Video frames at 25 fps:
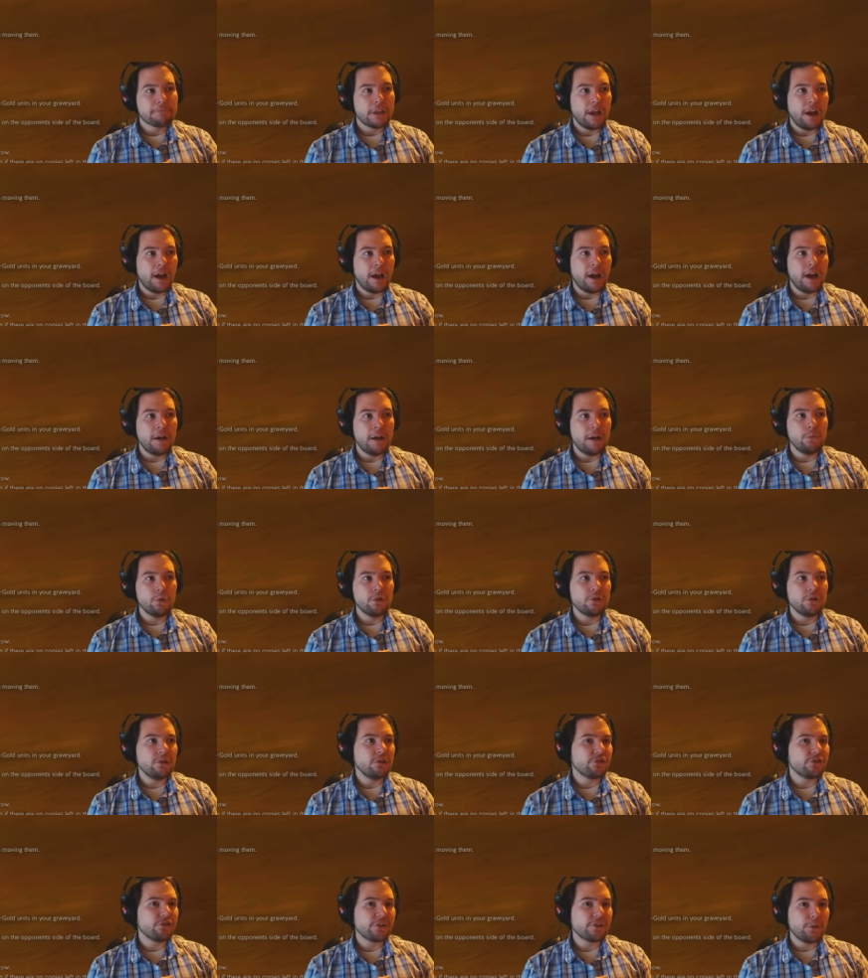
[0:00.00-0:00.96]
I'm
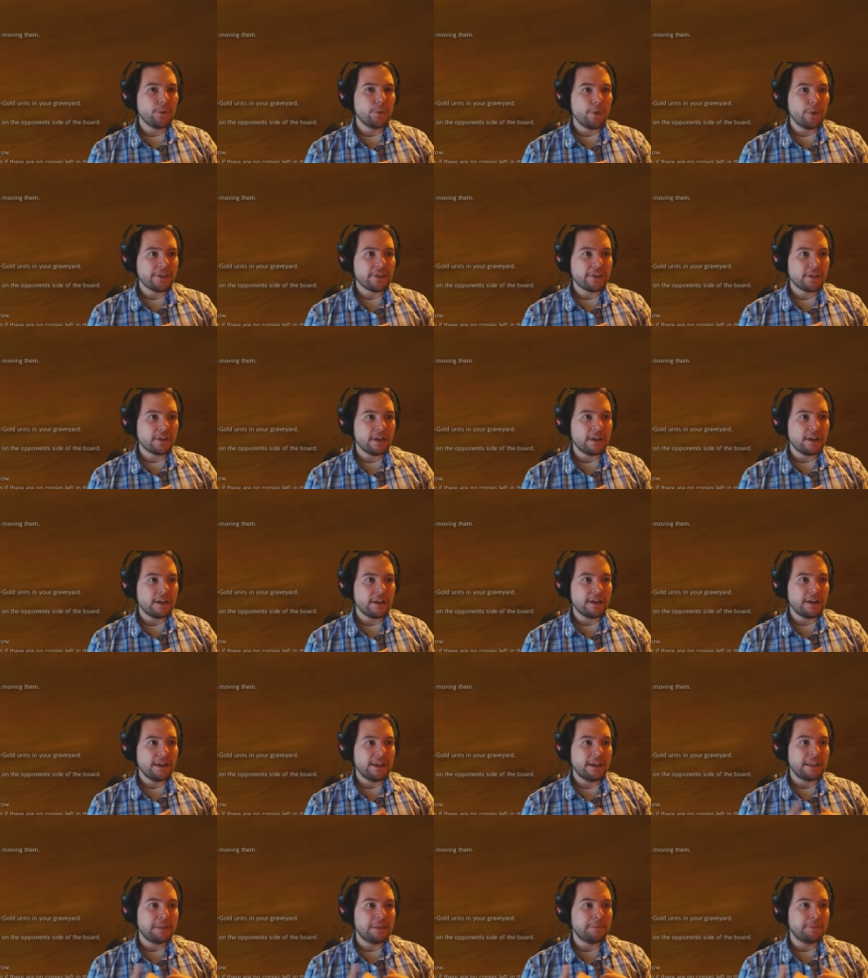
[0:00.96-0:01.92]
wondering whether
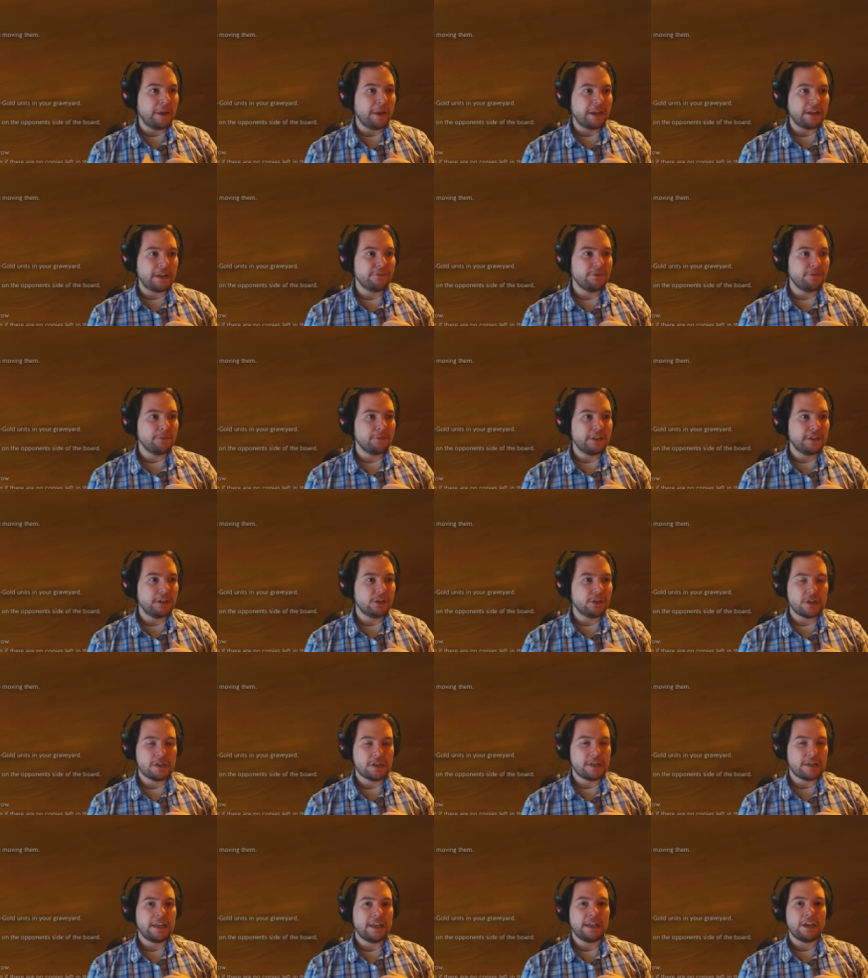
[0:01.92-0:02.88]
it's better for me to
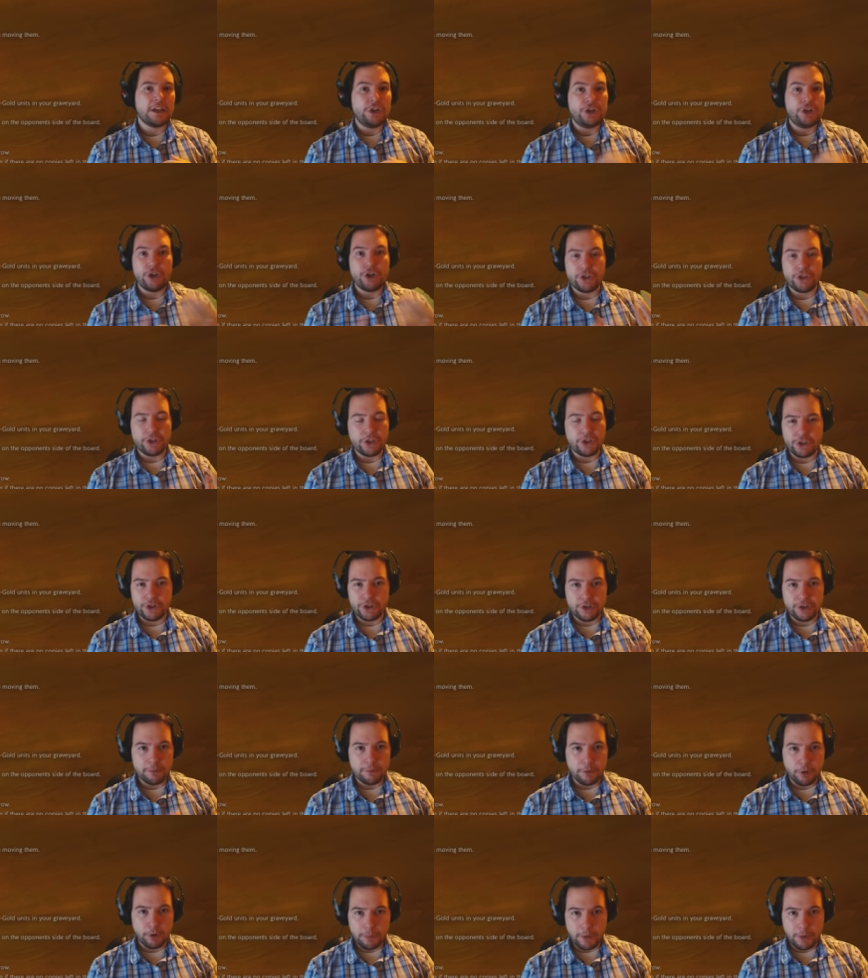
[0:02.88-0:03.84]
just take another
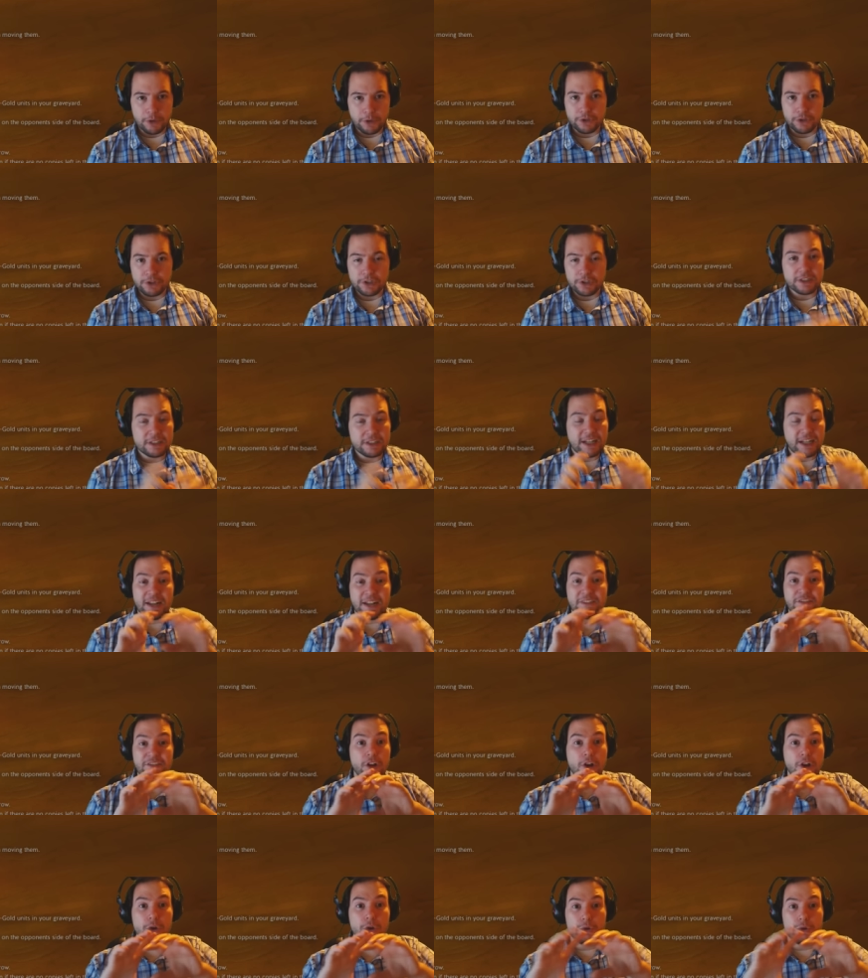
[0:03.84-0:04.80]
Thunderbolt Potion, because I'll have
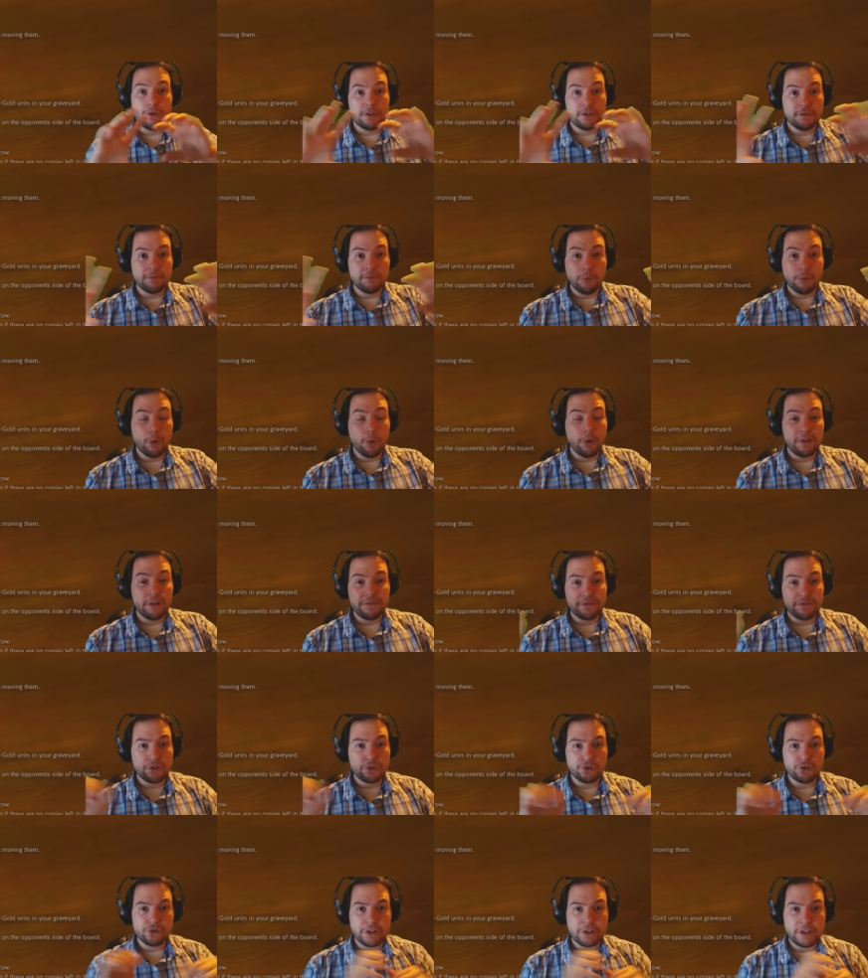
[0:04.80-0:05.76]
loads of poor
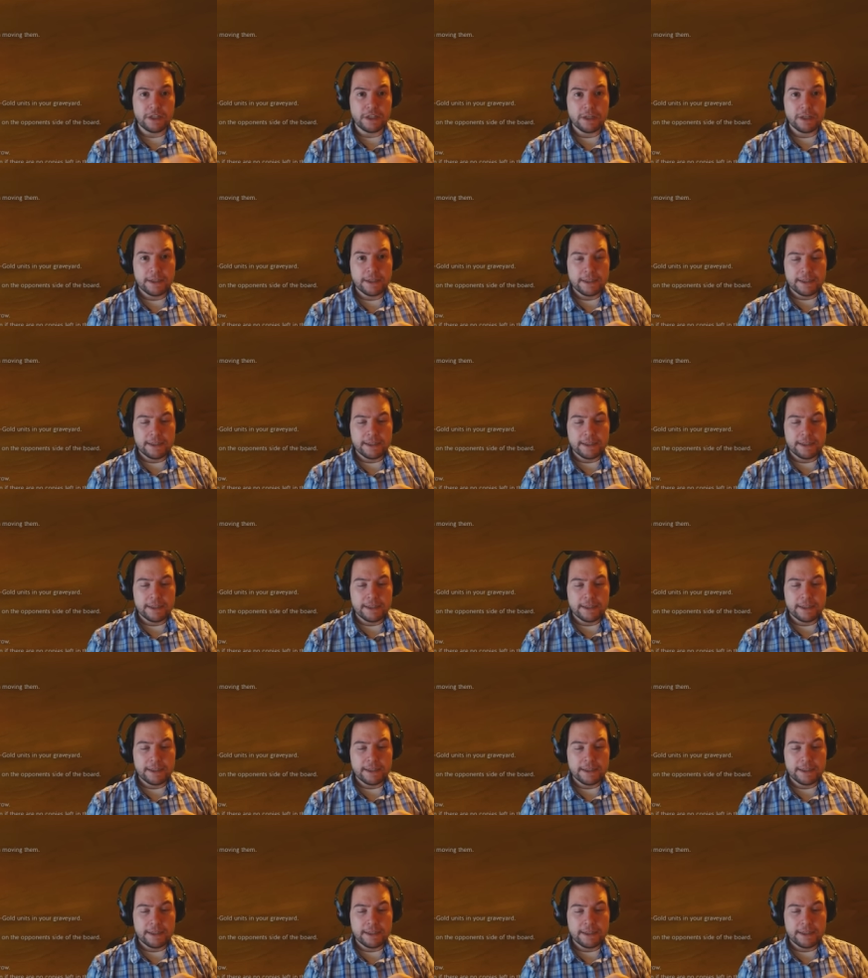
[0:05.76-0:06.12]
infantry,